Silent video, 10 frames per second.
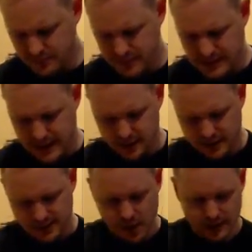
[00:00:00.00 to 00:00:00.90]
Potato
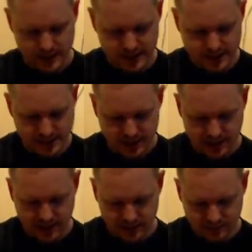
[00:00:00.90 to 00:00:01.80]
smileys
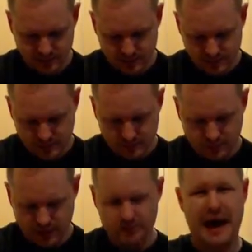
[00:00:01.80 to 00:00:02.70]
are
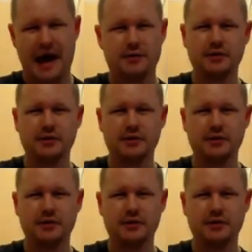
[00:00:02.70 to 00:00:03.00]
like powdered